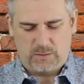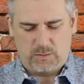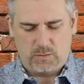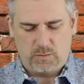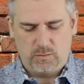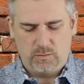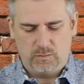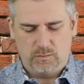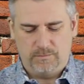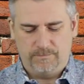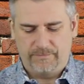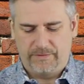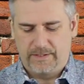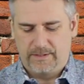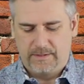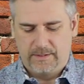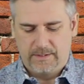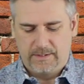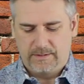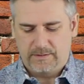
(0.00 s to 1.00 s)
Ooh.
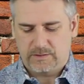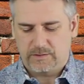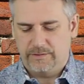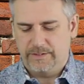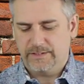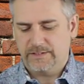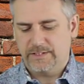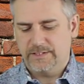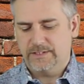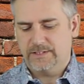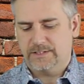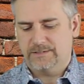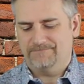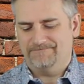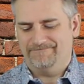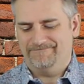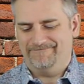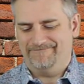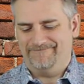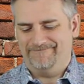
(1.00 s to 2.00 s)
So that's
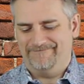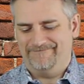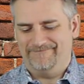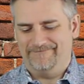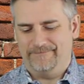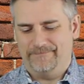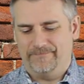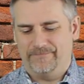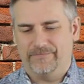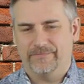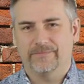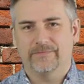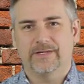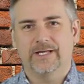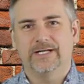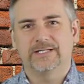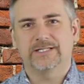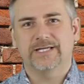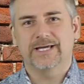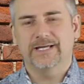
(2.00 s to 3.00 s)

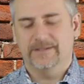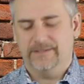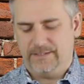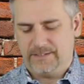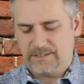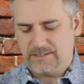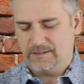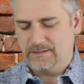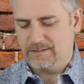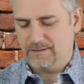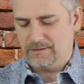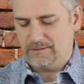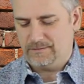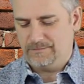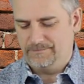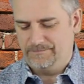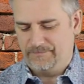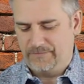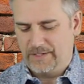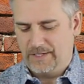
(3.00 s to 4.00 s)
a little.
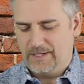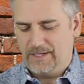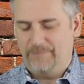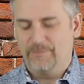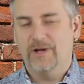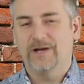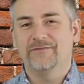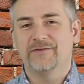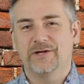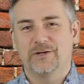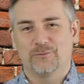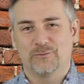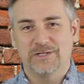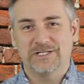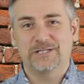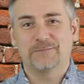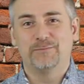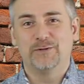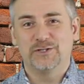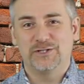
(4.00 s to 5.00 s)
I'm not even going to
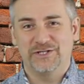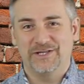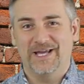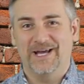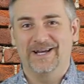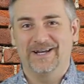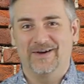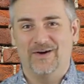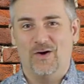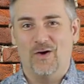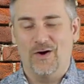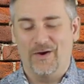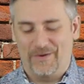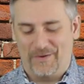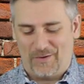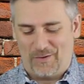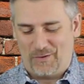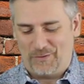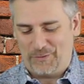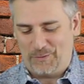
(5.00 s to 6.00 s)
risk pushing that on
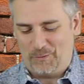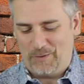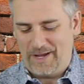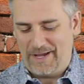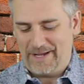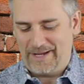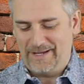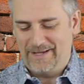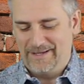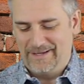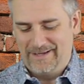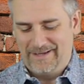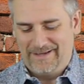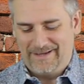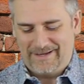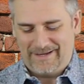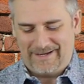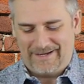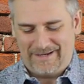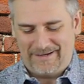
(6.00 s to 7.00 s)
all the way
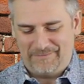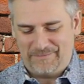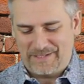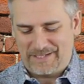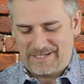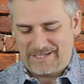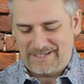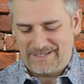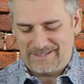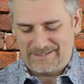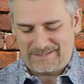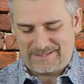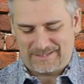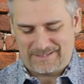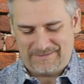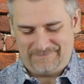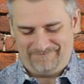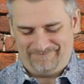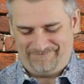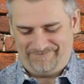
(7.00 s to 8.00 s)

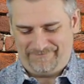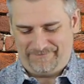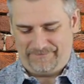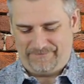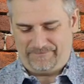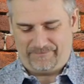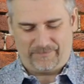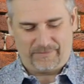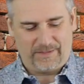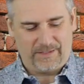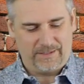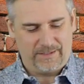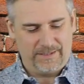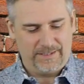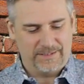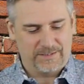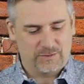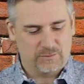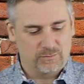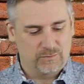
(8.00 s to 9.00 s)
because
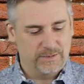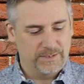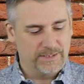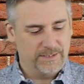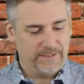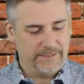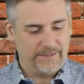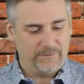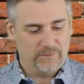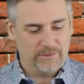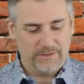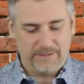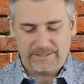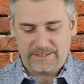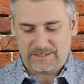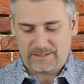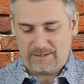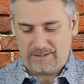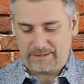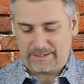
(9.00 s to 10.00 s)
it's really
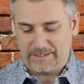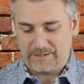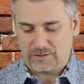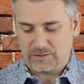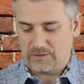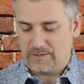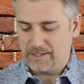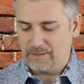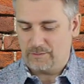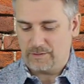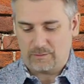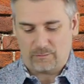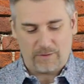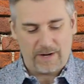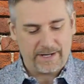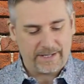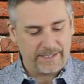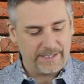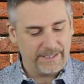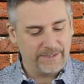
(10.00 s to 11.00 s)
sluggish. So I don't want to
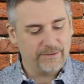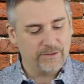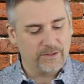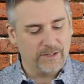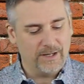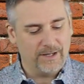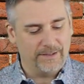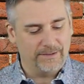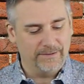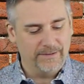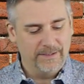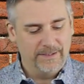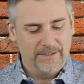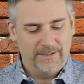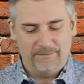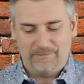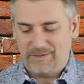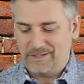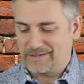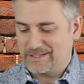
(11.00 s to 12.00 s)
wreck either gun.
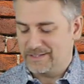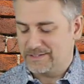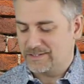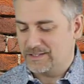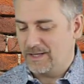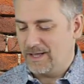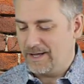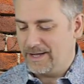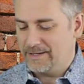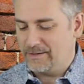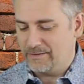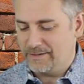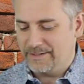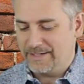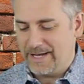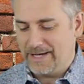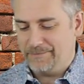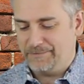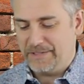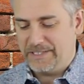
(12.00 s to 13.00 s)
But the slide on
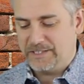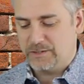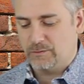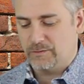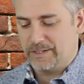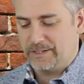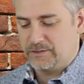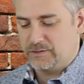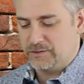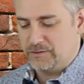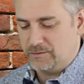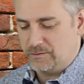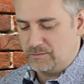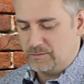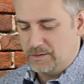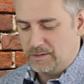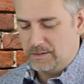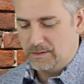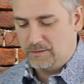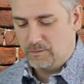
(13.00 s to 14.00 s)
an
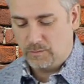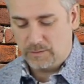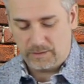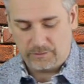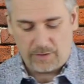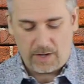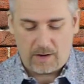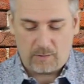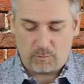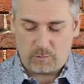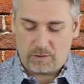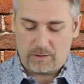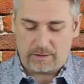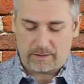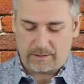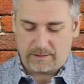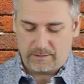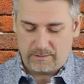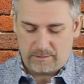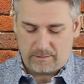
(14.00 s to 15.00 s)
NP22 will not
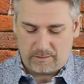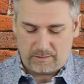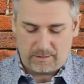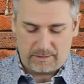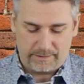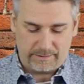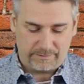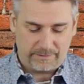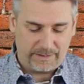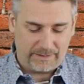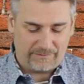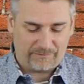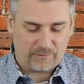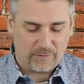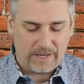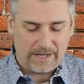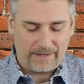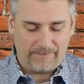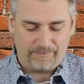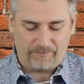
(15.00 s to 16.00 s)
work on the
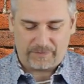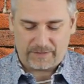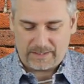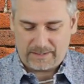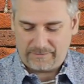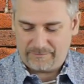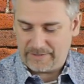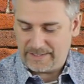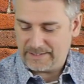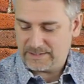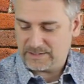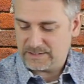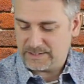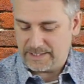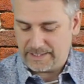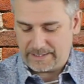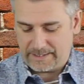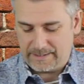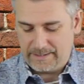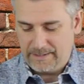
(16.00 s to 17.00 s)
frame of a
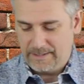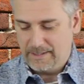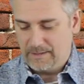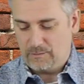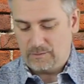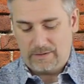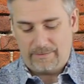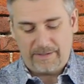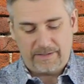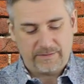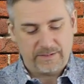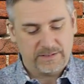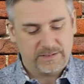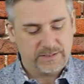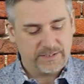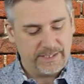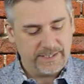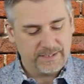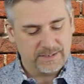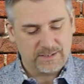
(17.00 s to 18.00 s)
SIG. What about the
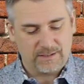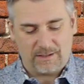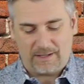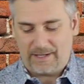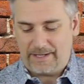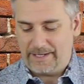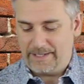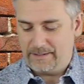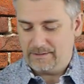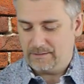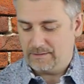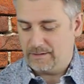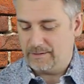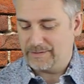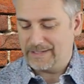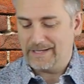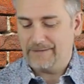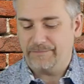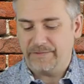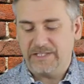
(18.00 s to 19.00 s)
SIG slide on
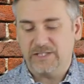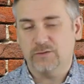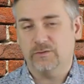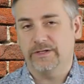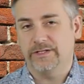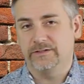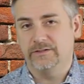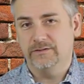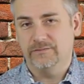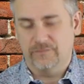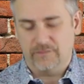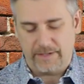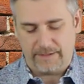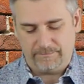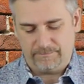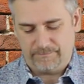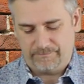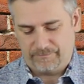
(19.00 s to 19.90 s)
the NP22 frame?